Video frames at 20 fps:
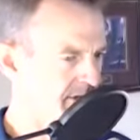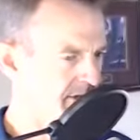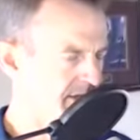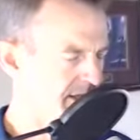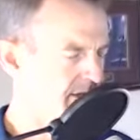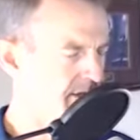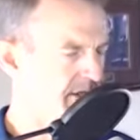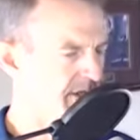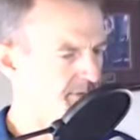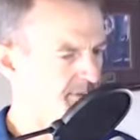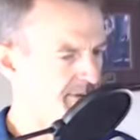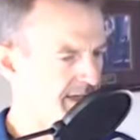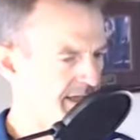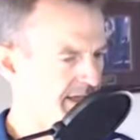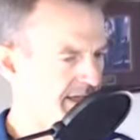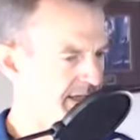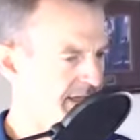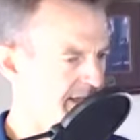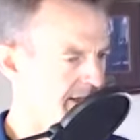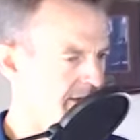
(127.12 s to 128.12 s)
say, oh, that's my
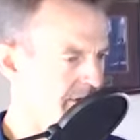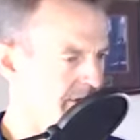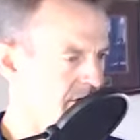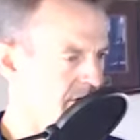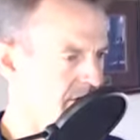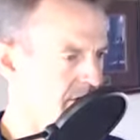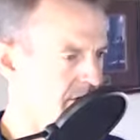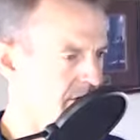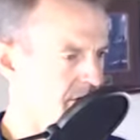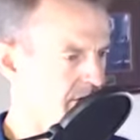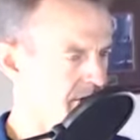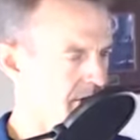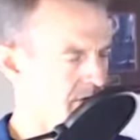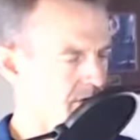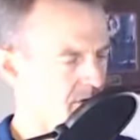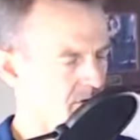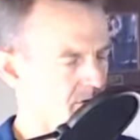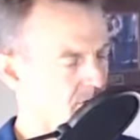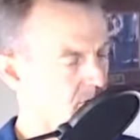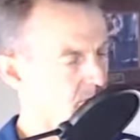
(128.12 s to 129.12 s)
kid or,
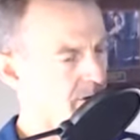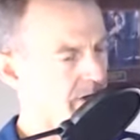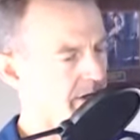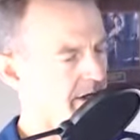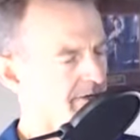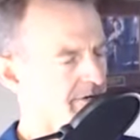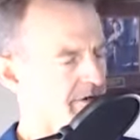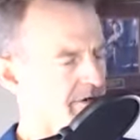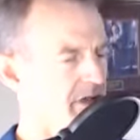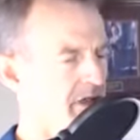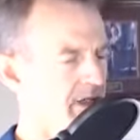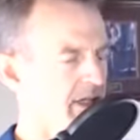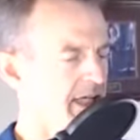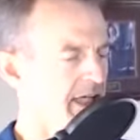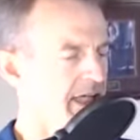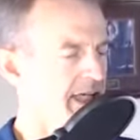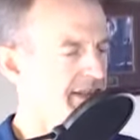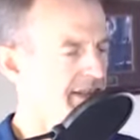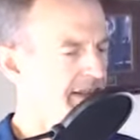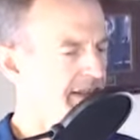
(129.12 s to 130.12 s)
or whatever,
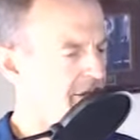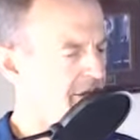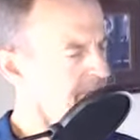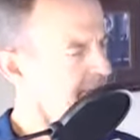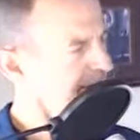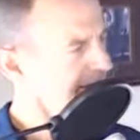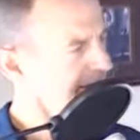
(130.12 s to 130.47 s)
that you pay